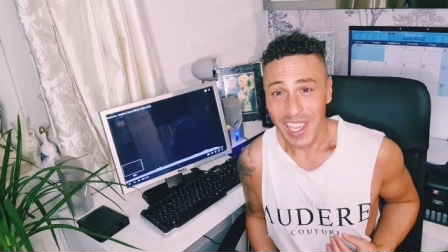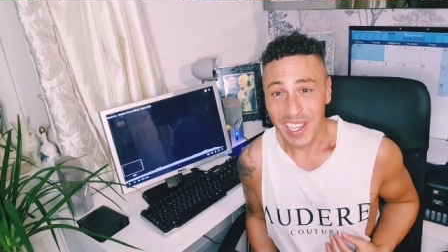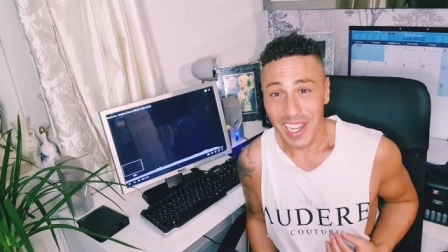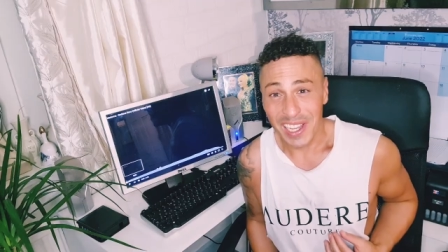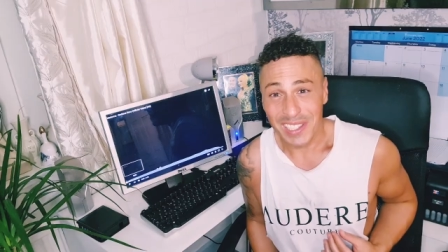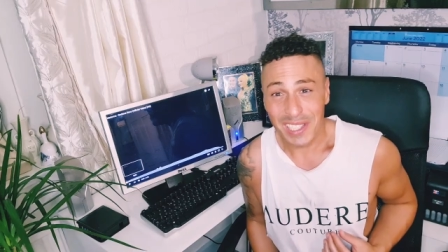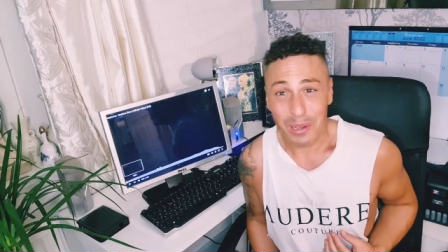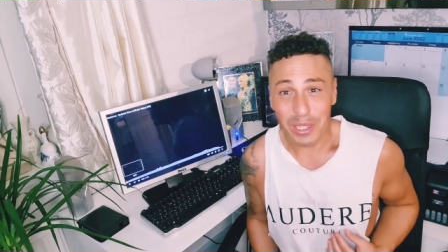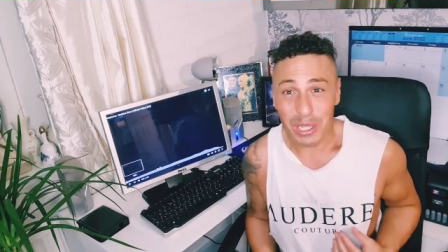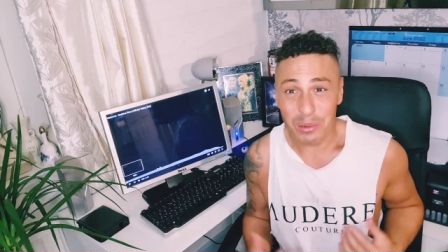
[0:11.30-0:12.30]
guys,
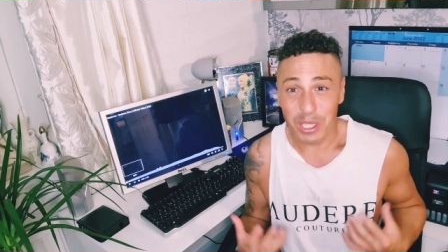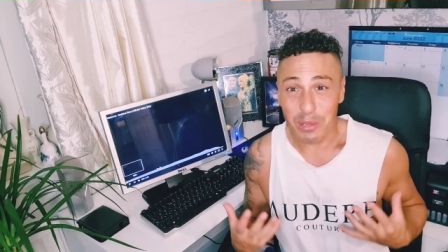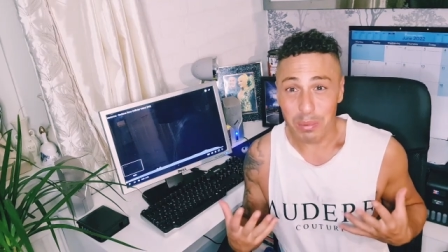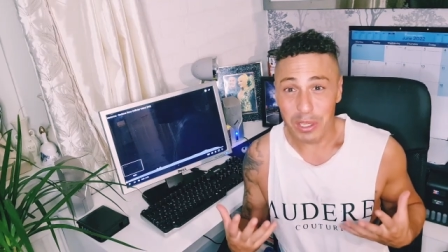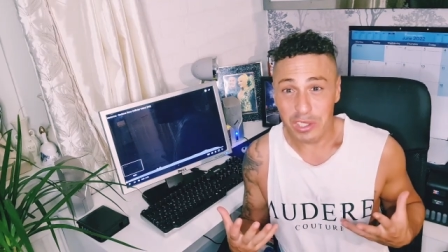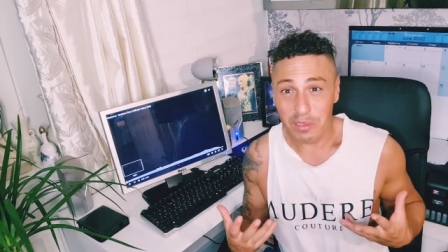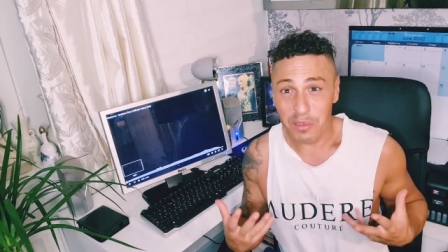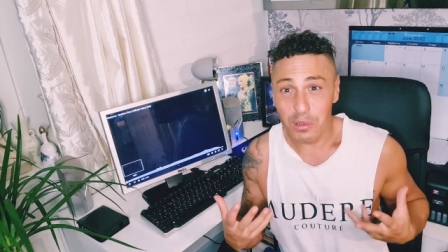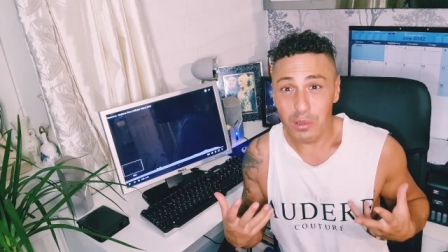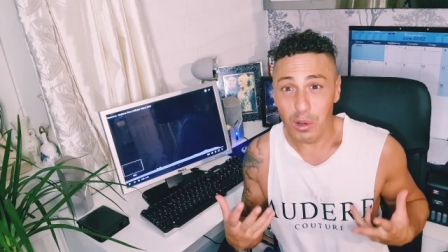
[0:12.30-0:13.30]
how you doing you
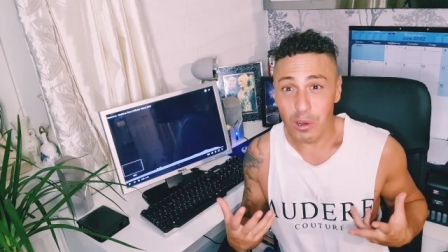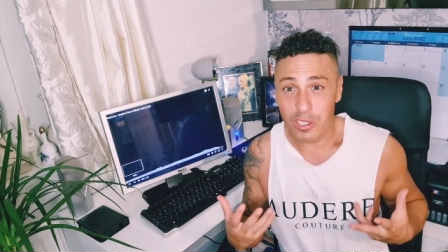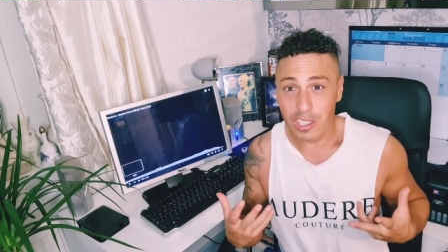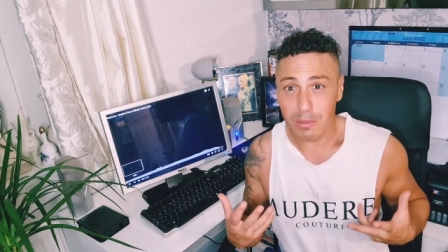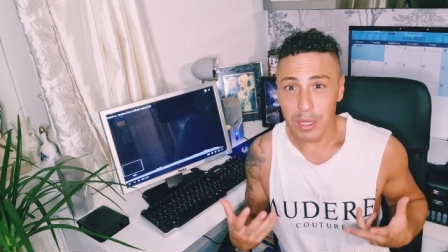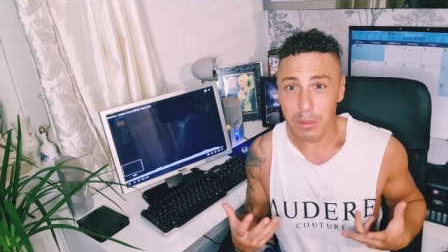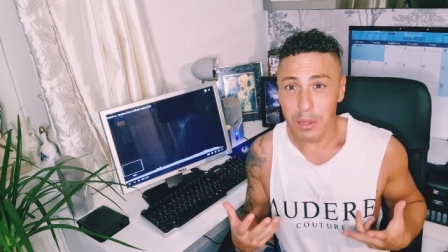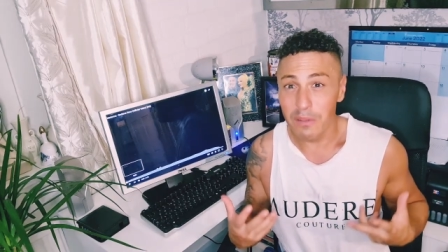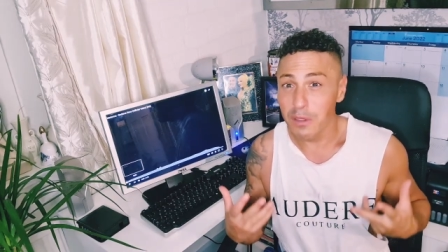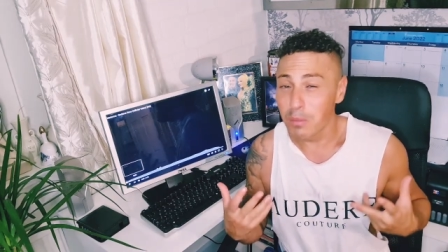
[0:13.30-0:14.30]
beautiful, gorgeous
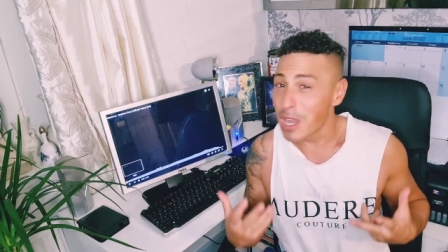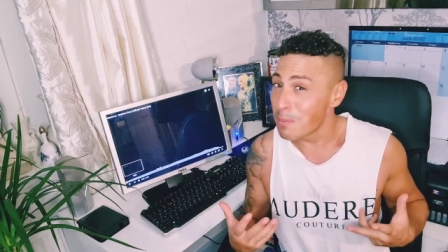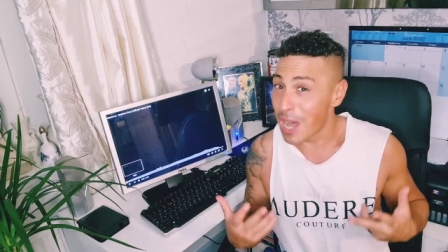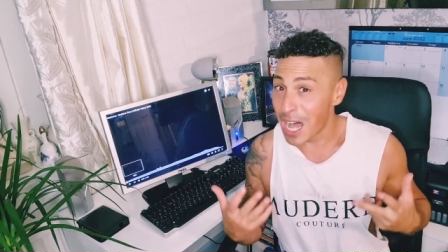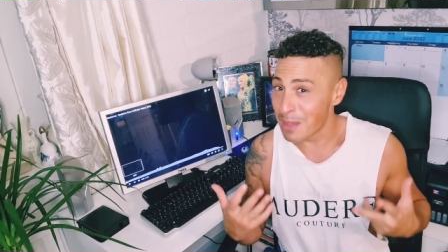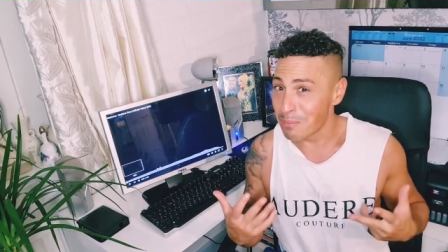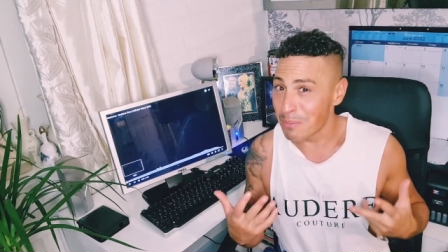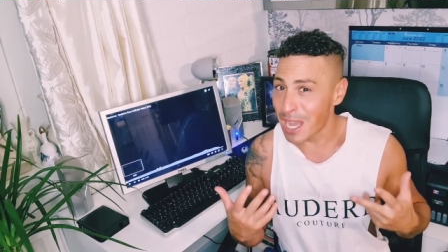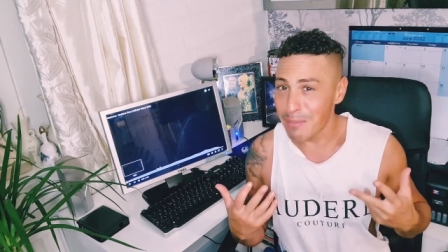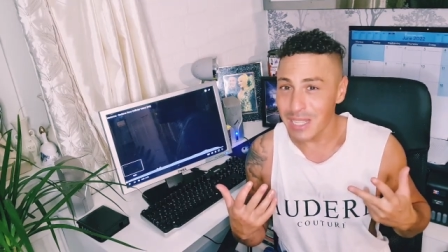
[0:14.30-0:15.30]
people of the web and
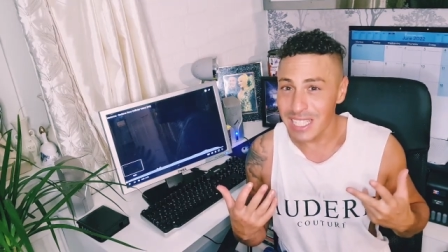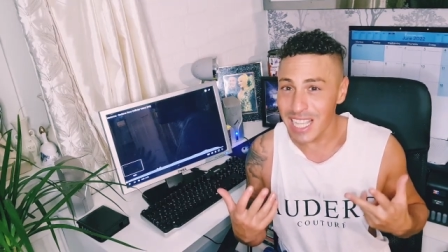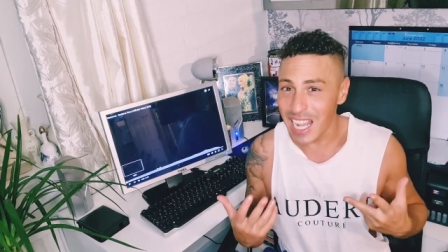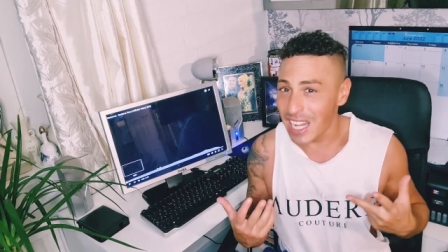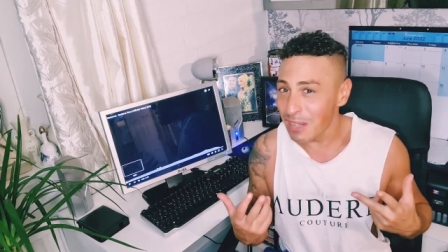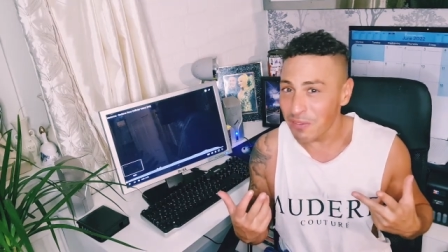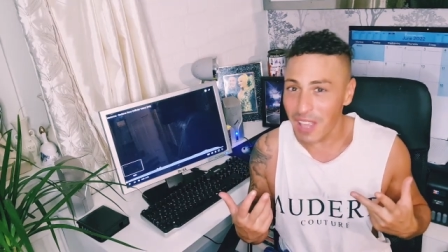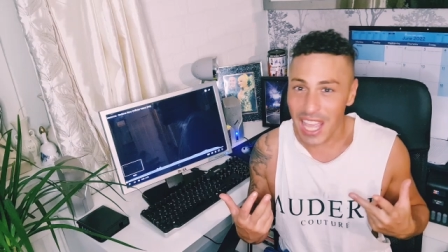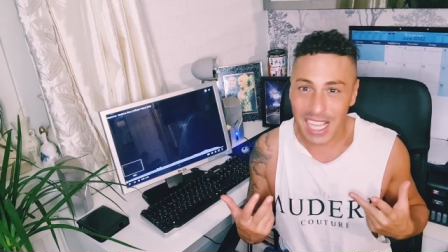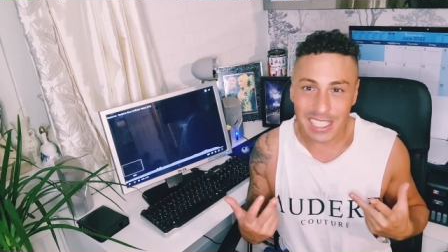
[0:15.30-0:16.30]
my Madonna
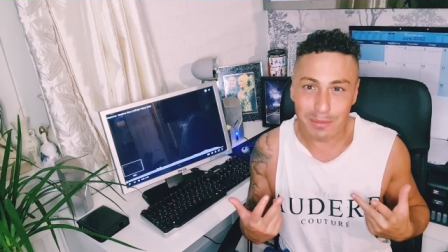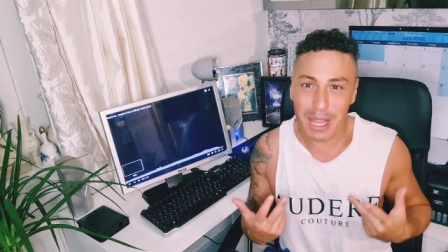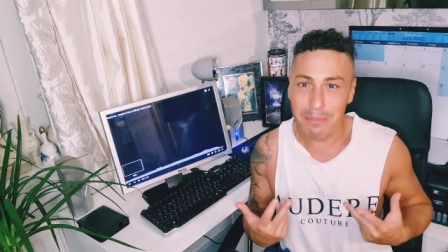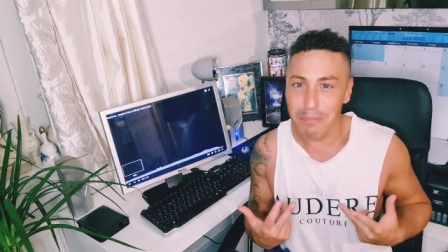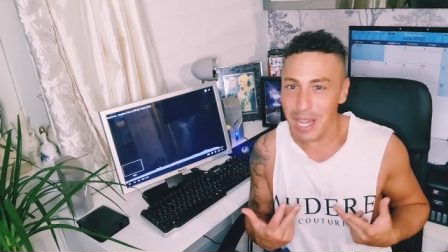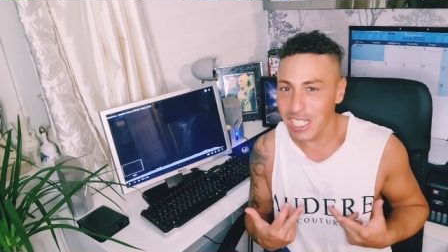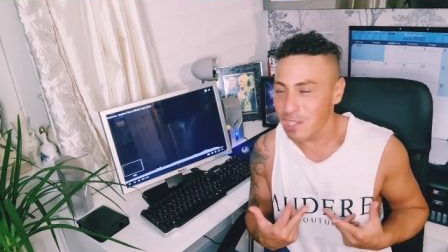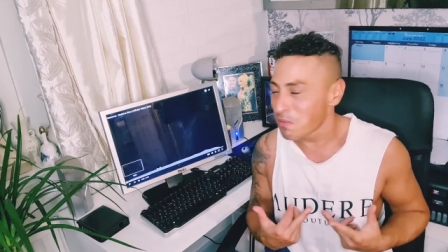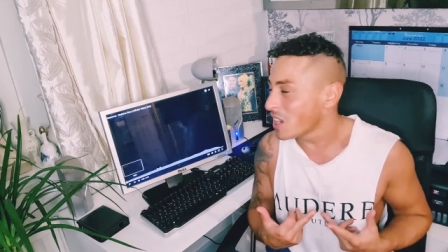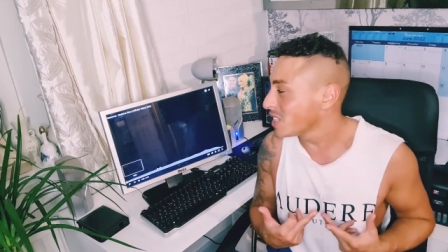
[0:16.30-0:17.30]
fans, my
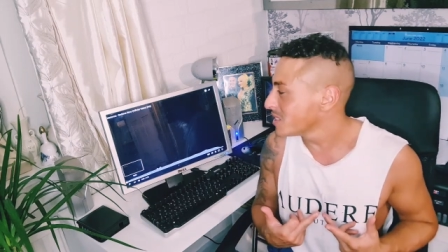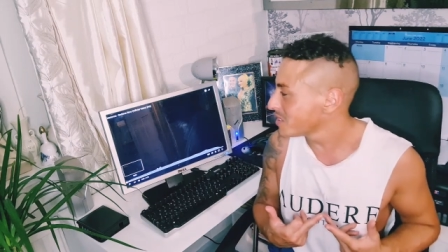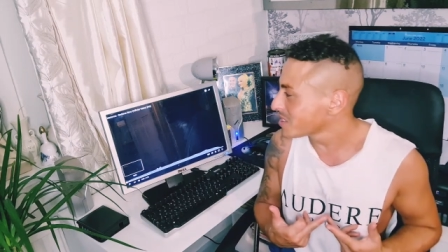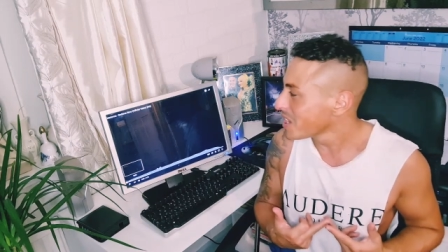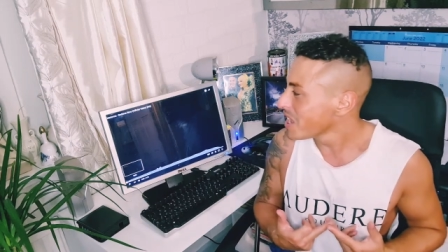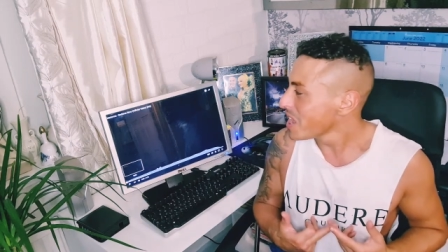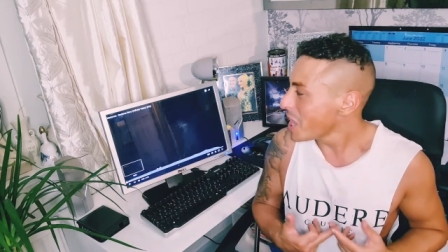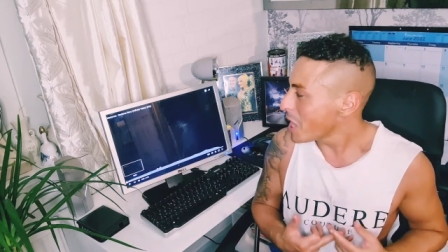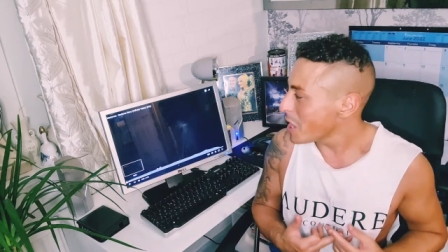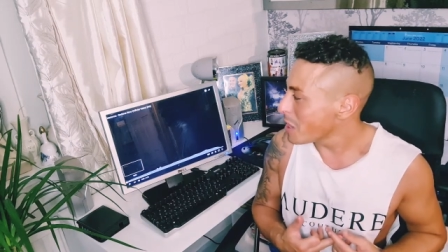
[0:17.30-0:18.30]
Madge fans.
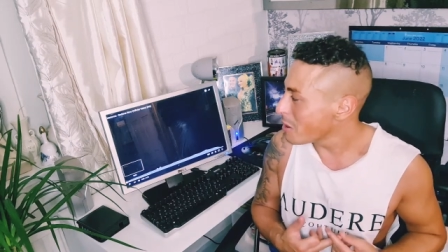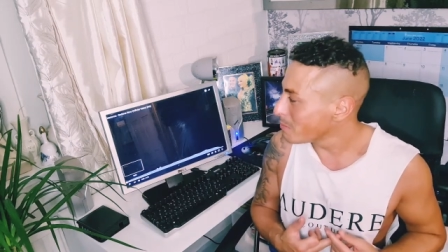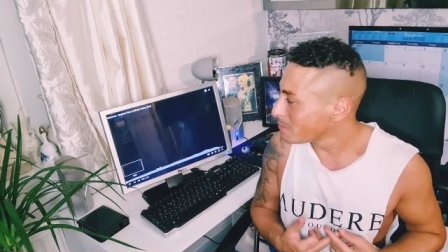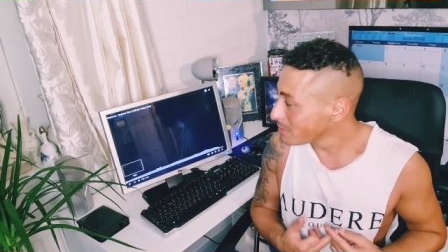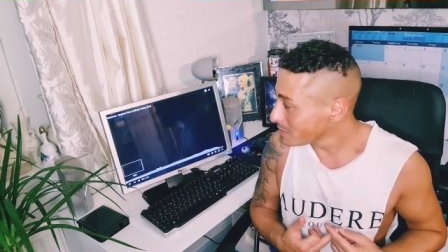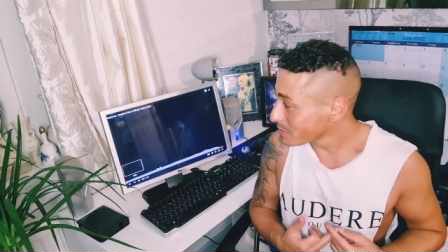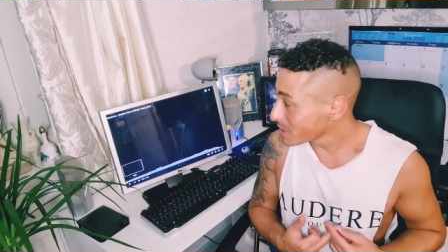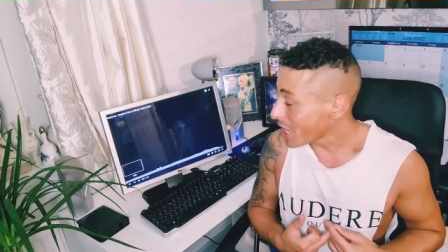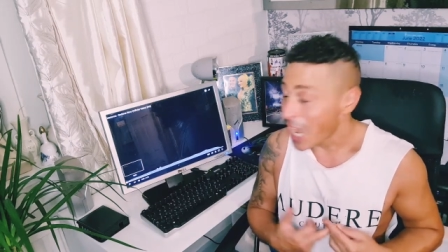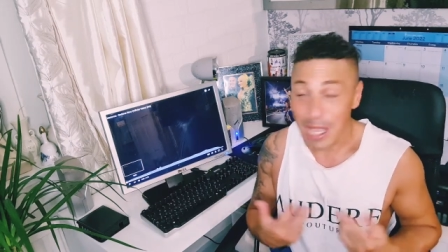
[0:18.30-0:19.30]
Um,
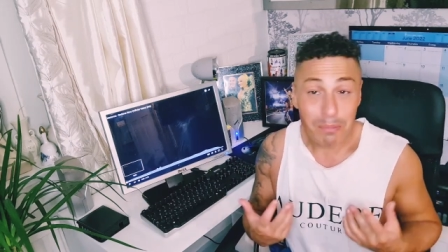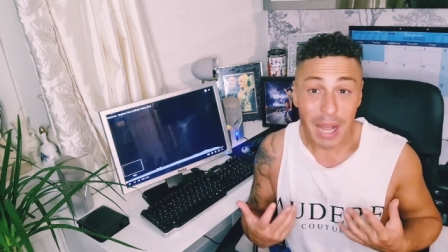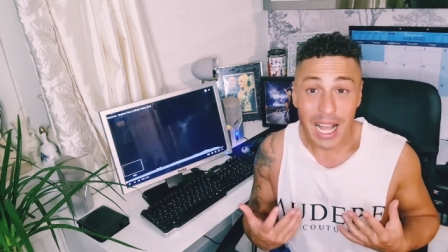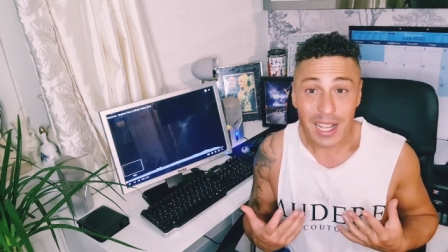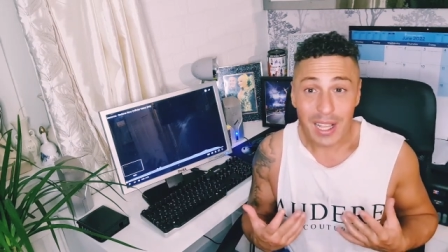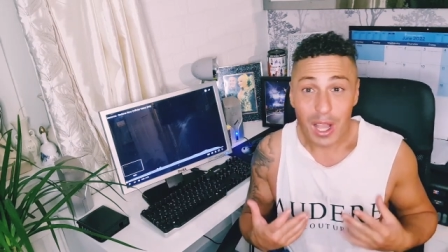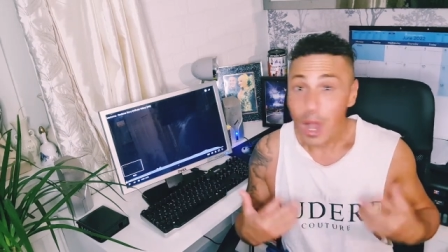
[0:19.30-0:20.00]
I am back